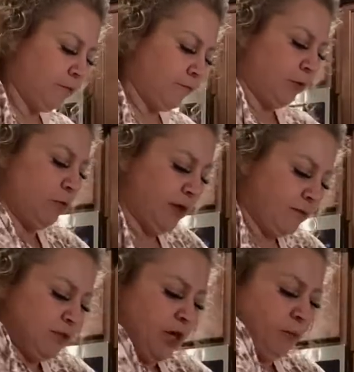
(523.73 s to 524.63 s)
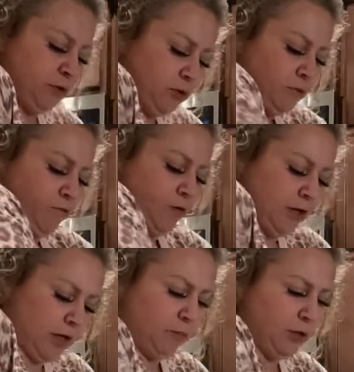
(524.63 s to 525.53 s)
If I really have time, I'll do it on
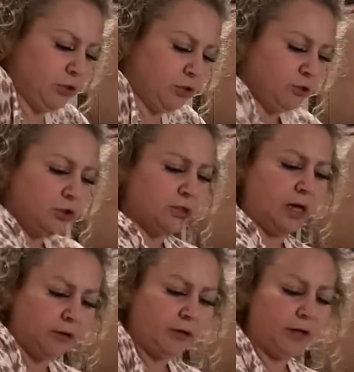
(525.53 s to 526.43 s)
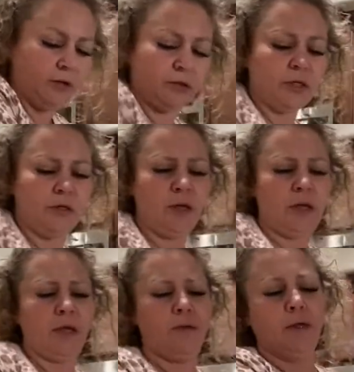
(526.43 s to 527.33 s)
Friday. But it's usually Saturday or
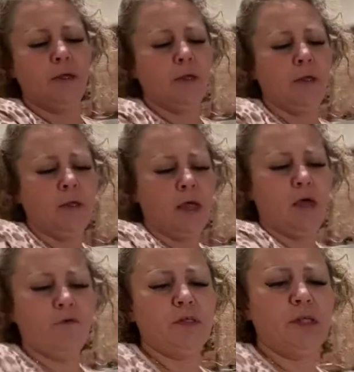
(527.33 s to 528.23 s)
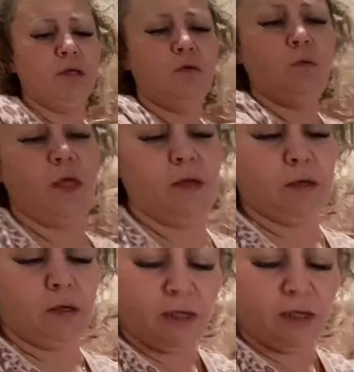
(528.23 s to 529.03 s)
Sunday every single week.